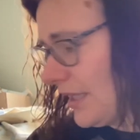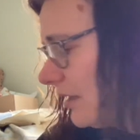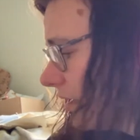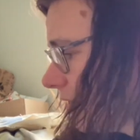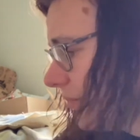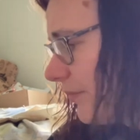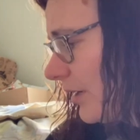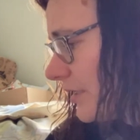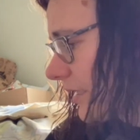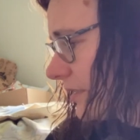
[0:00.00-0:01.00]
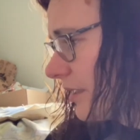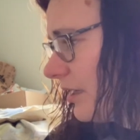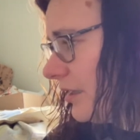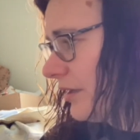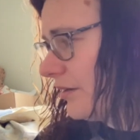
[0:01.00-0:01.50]
Like, a lot of my projects
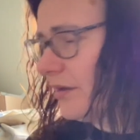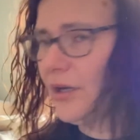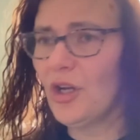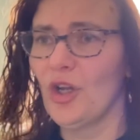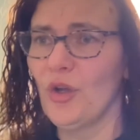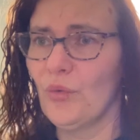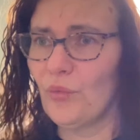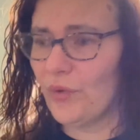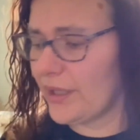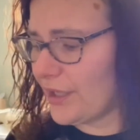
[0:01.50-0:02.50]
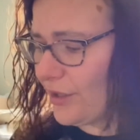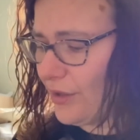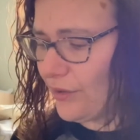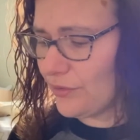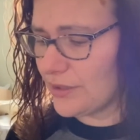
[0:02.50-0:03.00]
are really
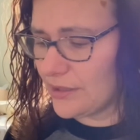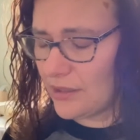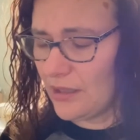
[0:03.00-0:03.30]
close.